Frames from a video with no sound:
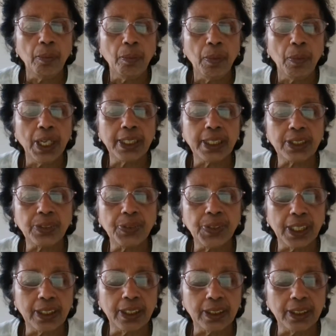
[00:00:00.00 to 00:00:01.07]
minus
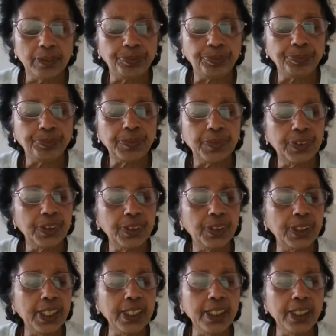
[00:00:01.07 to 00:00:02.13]
figure. So
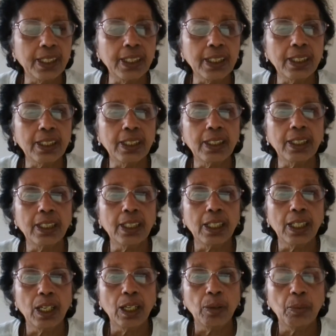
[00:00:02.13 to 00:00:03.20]
then the
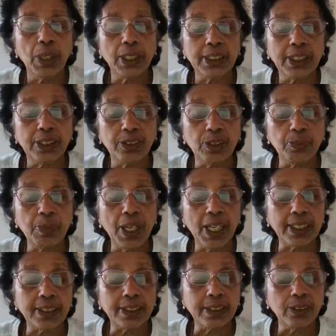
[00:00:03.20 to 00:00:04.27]
budget will
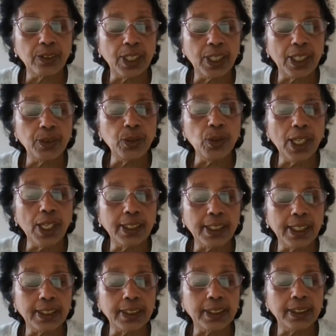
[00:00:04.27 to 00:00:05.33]
balance. You can do like
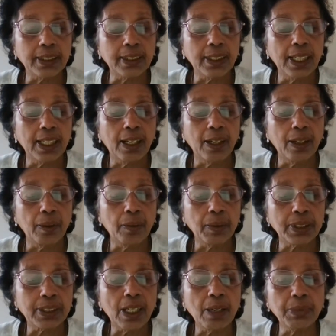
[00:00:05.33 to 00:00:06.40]
that.
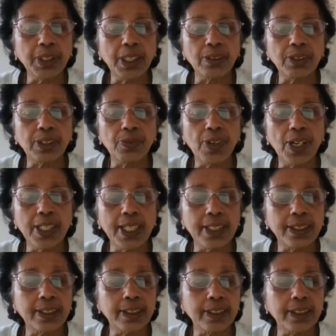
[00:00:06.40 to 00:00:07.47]
Sometimes the
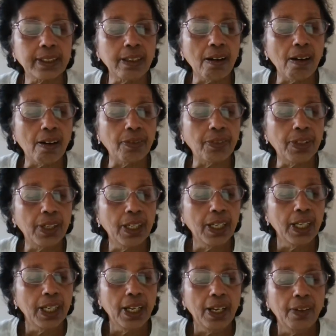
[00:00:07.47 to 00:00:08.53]
finance staff,
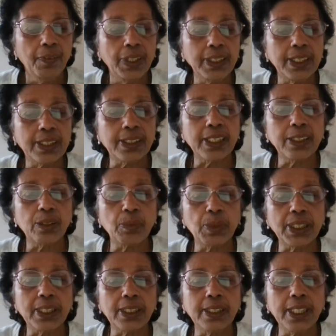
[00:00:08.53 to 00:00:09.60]
when they set the
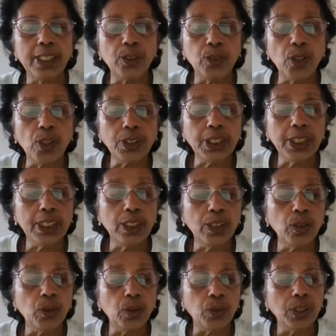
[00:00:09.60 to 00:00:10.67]
budget, they do not
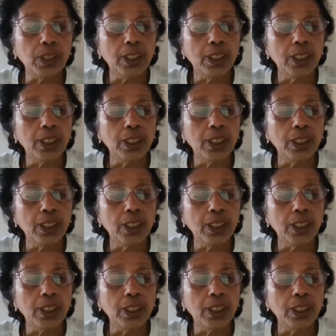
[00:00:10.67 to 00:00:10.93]
include